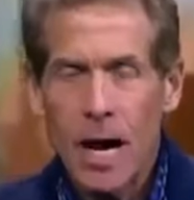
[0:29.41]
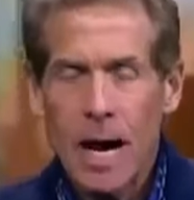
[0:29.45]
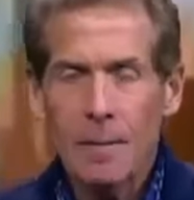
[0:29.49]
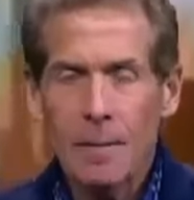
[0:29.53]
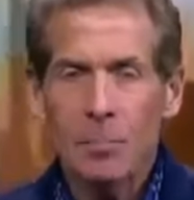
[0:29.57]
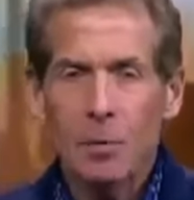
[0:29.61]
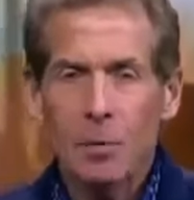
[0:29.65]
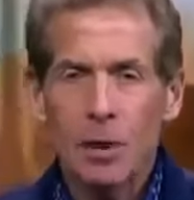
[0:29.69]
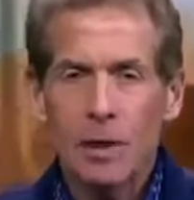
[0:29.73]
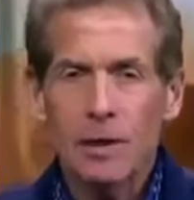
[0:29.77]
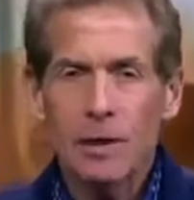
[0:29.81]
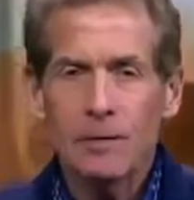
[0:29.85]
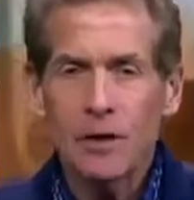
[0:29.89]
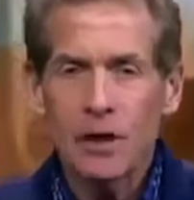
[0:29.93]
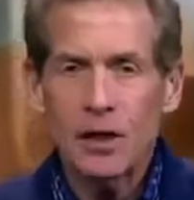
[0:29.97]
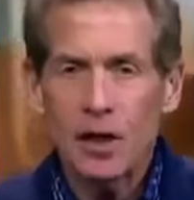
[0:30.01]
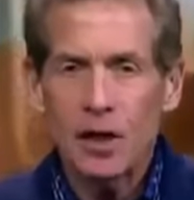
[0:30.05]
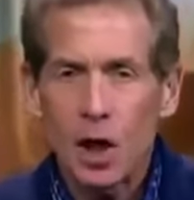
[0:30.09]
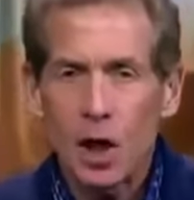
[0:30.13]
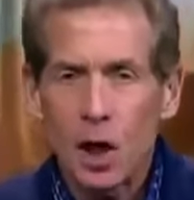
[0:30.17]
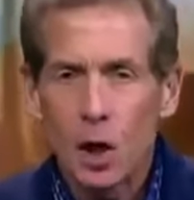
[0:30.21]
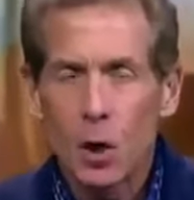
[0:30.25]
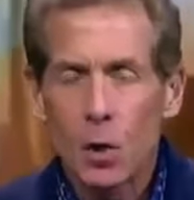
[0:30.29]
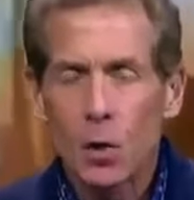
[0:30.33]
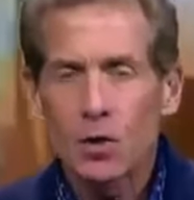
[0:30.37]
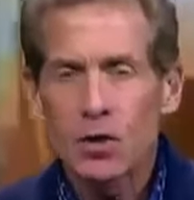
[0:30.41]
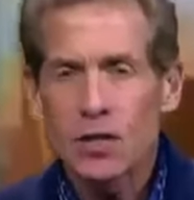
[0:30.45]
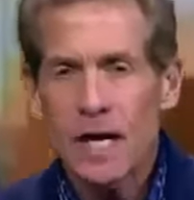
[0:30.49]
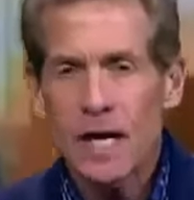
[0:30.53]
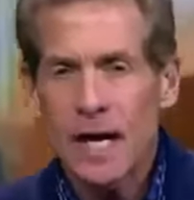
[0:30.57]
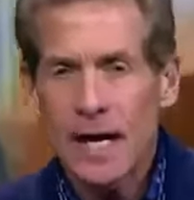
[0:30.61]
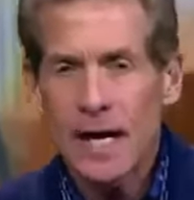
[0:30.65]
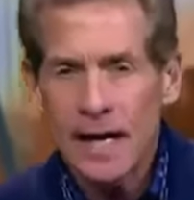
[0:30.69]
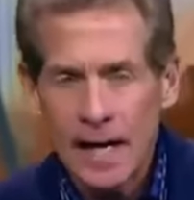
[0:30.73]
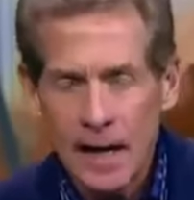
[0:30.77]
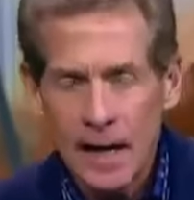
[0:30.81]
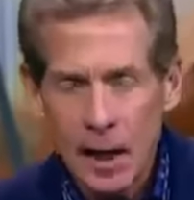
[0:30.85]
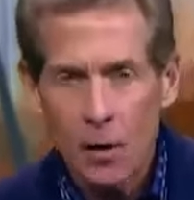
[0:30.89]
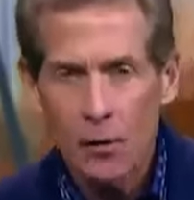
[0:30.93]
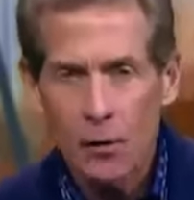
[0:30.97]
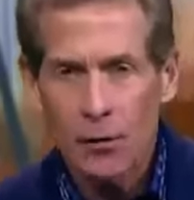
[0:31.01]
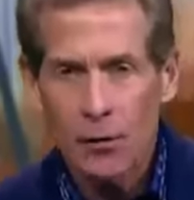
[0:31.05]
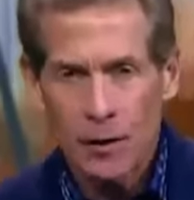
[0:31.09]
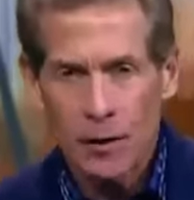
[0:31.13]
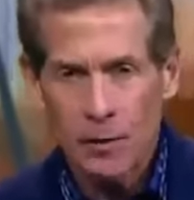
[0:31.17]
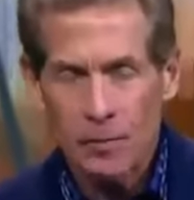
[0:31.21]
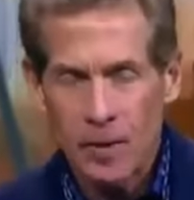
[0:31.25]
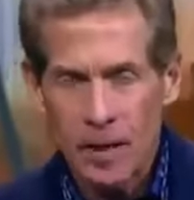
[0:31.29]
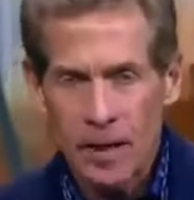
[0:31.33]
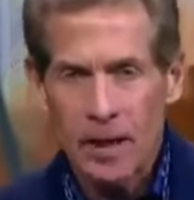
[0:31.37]
I believe he owes a
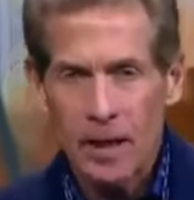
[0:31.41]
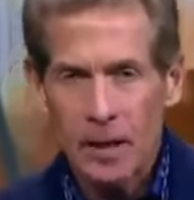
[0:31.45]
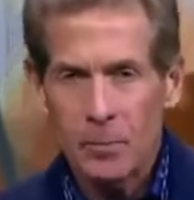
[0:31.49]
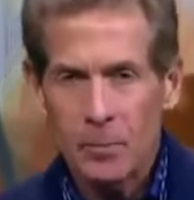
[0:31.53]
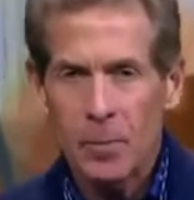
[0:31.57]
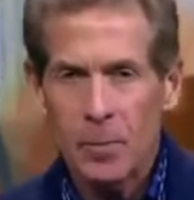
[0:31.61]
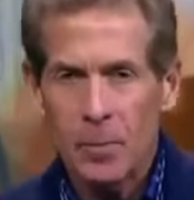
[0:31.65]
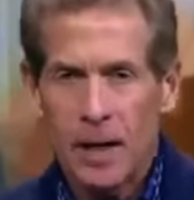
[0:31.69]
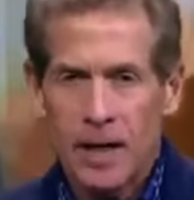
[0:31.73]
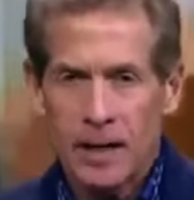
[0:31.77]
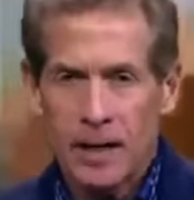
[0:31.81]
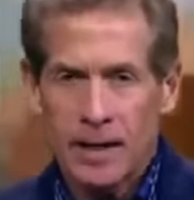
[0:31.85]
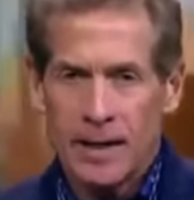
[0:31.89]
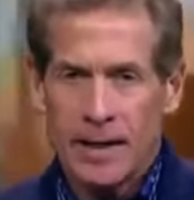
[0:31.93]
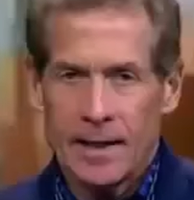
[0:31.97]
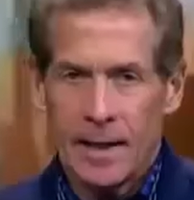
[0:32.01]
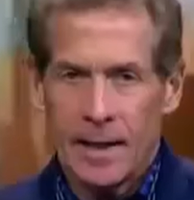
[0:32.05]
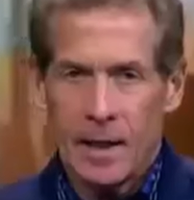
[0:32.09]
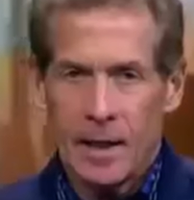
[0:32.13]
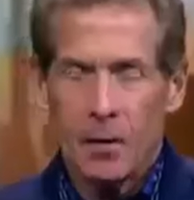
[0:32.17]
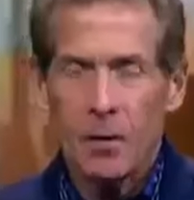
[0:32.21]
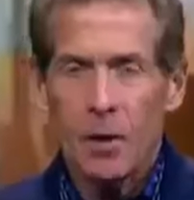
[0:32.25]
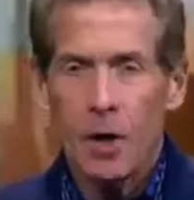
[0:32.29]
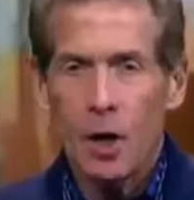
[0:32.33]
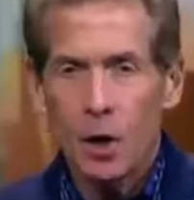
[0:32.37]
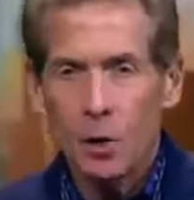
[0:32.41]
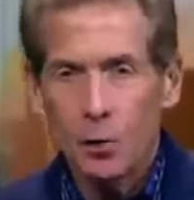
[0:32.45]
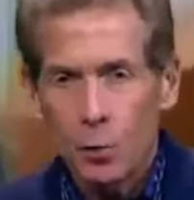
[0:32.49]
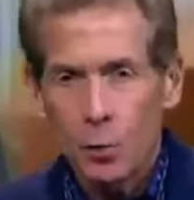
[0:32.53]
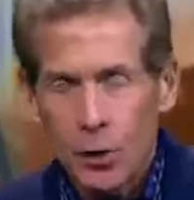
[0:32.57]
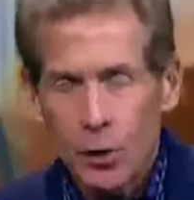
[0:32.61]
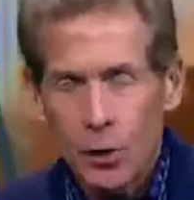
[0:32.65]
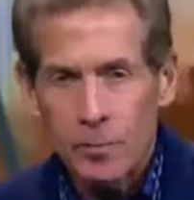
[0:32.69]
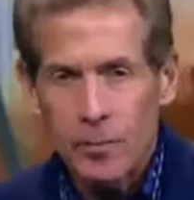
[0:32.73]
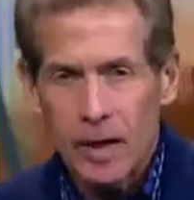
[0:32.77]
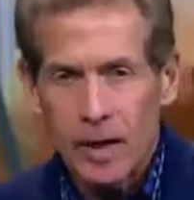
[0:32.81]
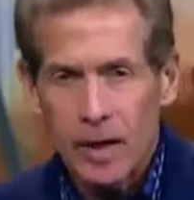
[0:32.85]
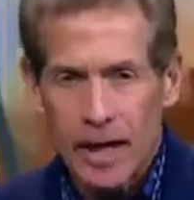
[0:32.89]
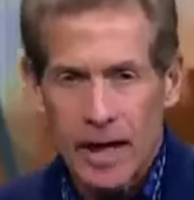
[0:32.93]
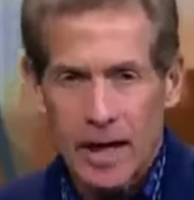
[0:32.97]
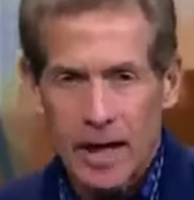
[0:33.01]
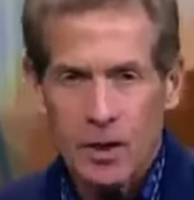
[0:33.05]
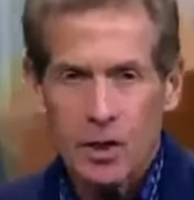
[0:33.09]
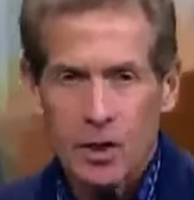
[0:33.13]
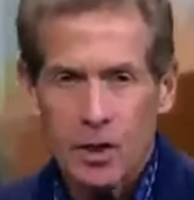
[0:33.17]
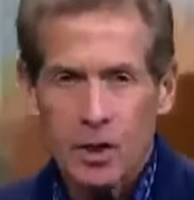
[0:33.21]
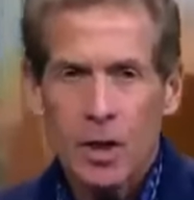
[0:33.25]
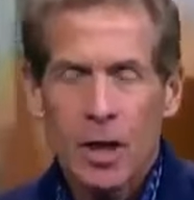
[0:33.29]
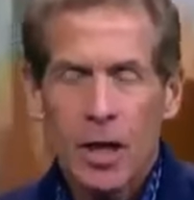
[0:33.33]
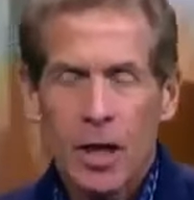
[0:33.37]
healthy Manny Pacquiao a
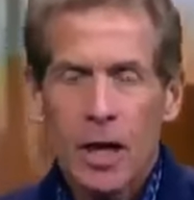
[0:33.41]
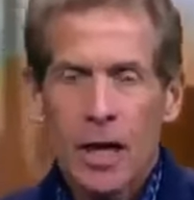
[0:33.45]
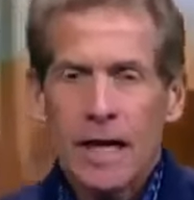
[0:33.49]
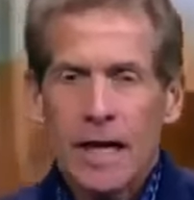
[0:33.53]
rematch.